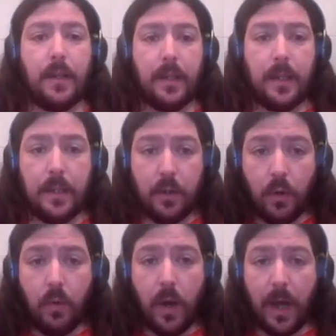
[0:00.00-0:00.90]
you
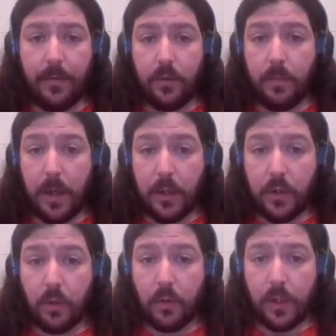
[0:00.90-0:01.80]
have to make sure that
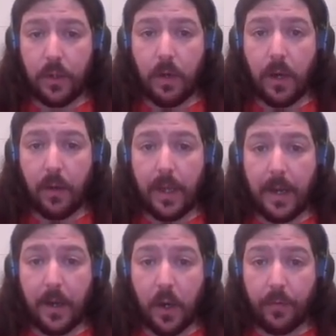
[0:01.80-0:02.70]
you allocate enough
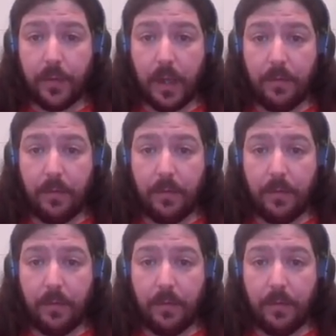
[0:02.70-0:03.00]
time for his